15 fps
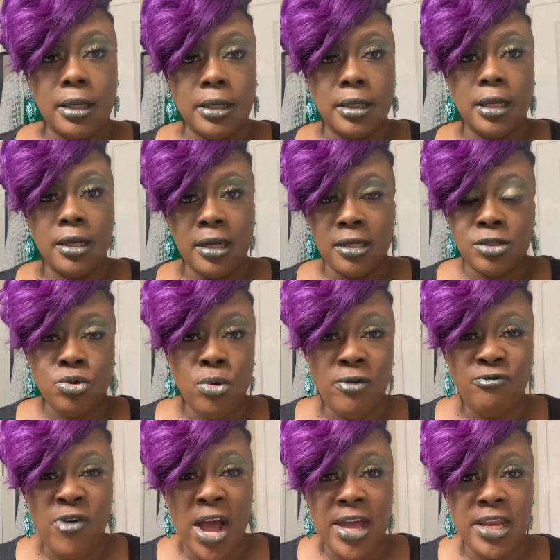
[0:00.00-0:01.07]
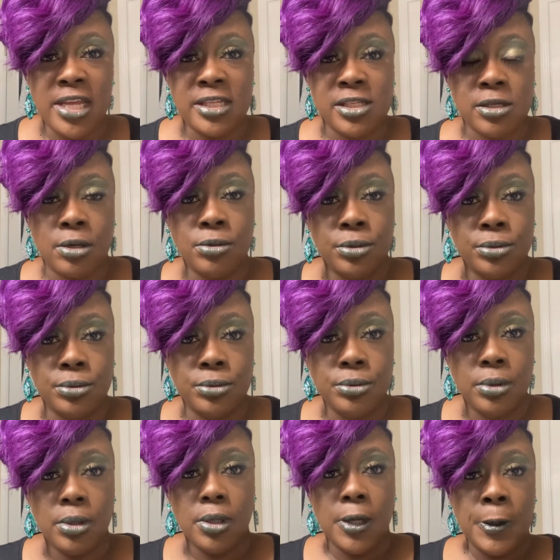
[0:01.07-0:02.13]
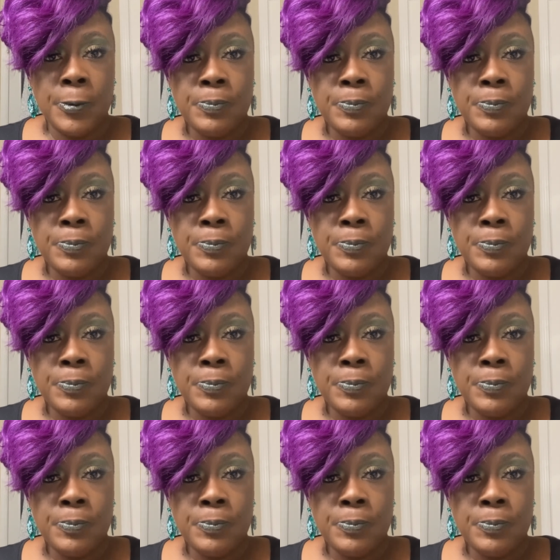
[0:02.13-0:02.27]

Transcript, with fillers: getting into a fight at school,